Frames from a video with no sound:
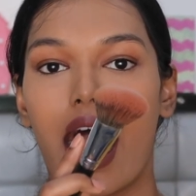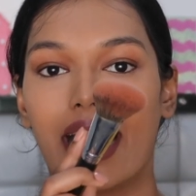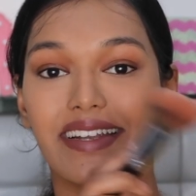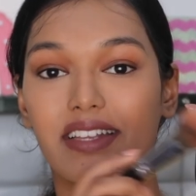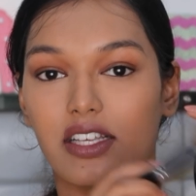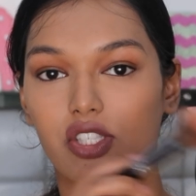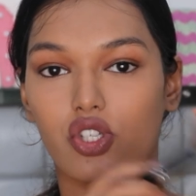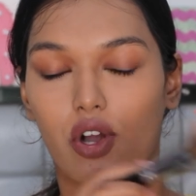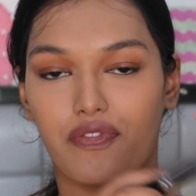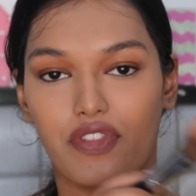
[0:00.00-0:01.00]
I
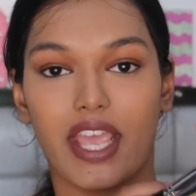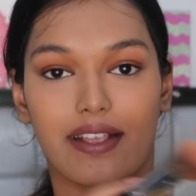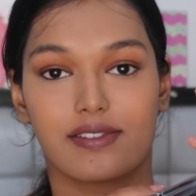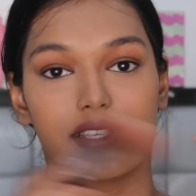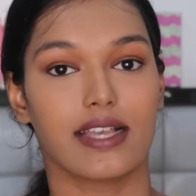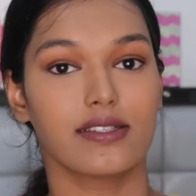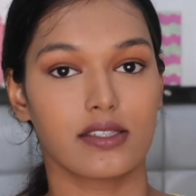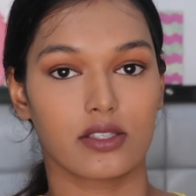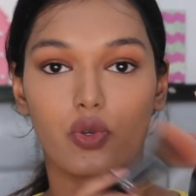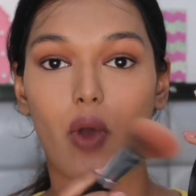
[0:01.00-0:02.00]
dust off the
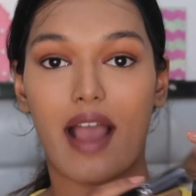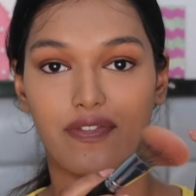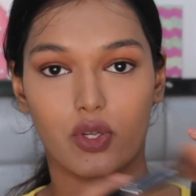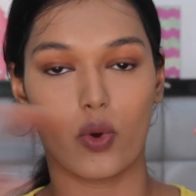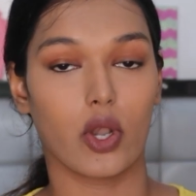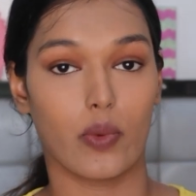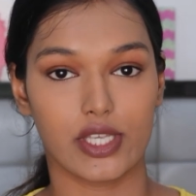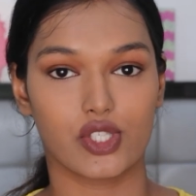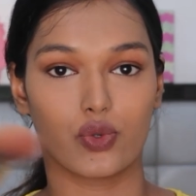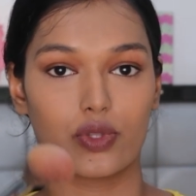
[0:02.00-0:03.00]
excess. You have to
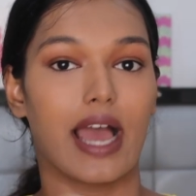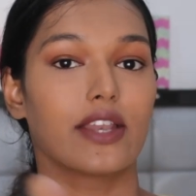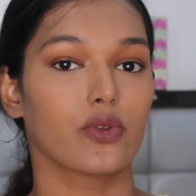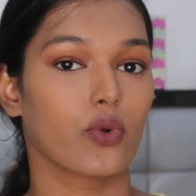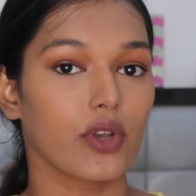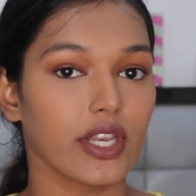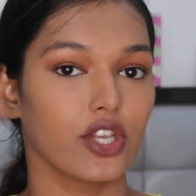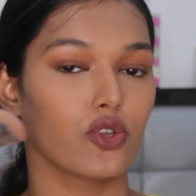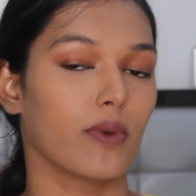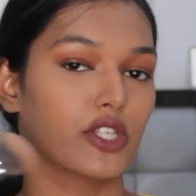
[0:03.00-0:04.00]
always do that. You don't
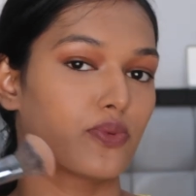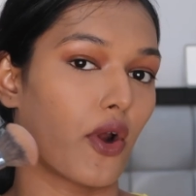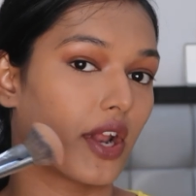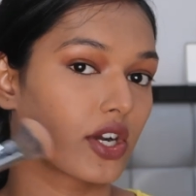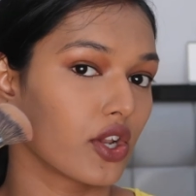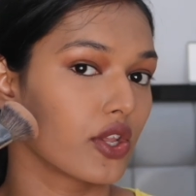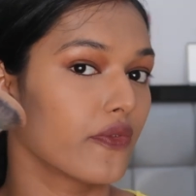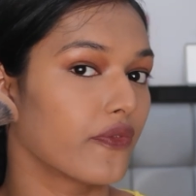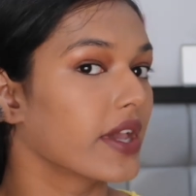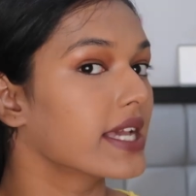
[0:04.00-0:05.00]
need too much product on
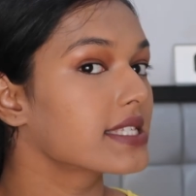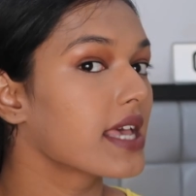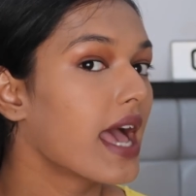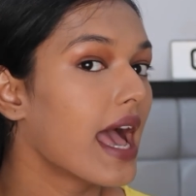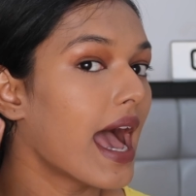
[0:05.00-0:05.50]
your face.